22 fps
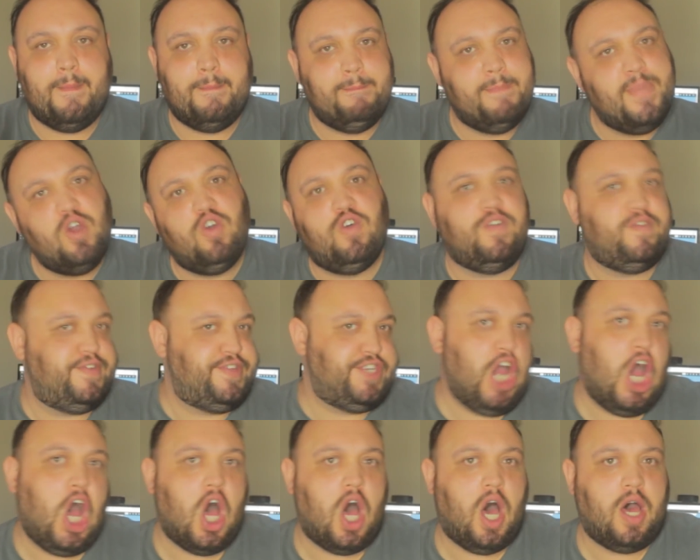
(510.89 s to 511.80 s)

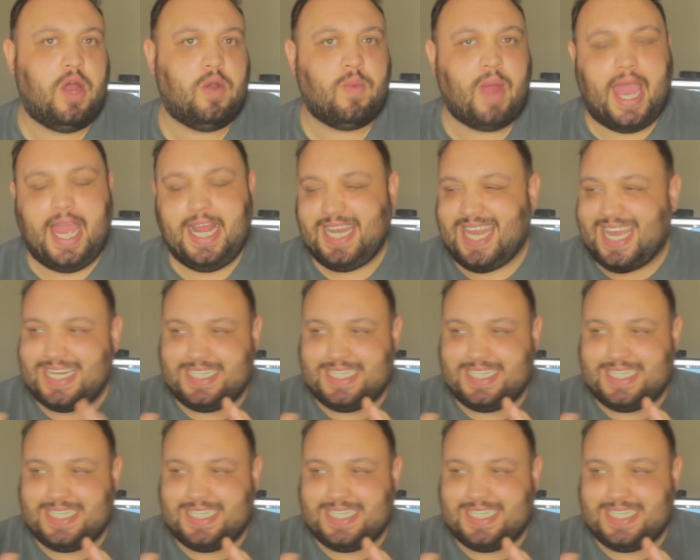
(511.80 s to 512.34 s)
moved on, right?